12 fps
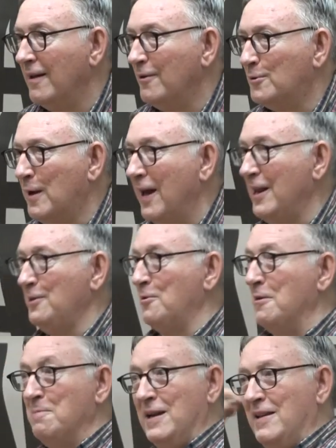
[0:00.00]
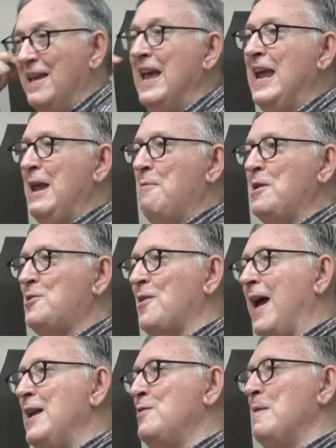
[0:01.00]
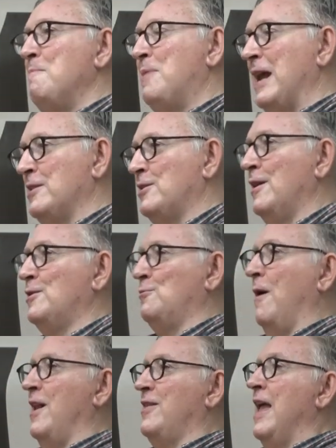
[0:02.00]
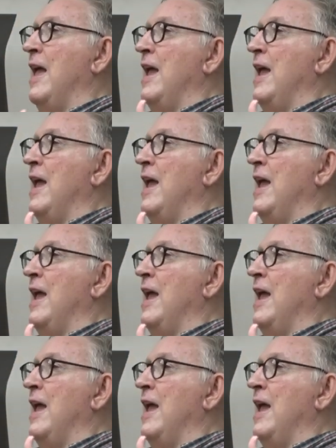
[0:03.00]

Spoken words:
Suarez couldn't believe it. He was trying to impress Suarez